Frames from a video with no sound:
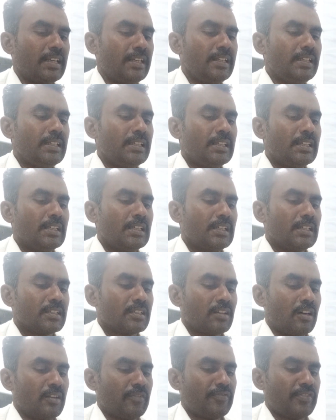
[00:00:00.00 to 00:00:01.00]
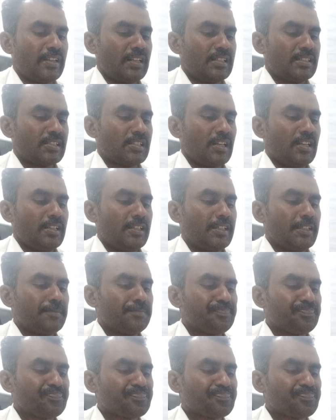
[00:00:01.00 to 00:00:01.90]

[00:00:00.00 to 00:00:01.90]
and confidentiality.